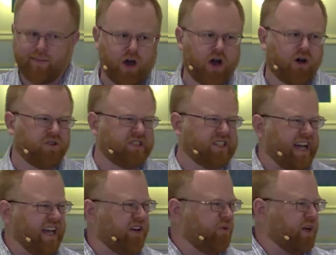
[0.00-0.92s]
Oh, well, I
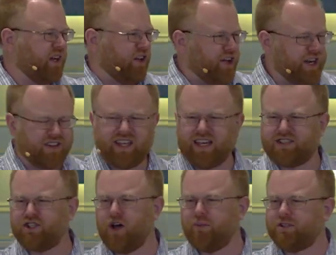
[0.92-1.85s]
don't want to look at this,
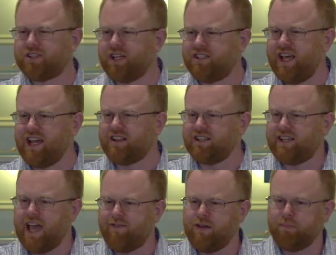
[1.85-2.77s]
so I'm just going to take this
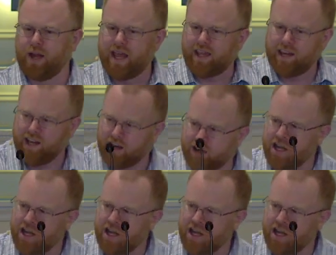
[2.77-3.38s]
heavy blanket here and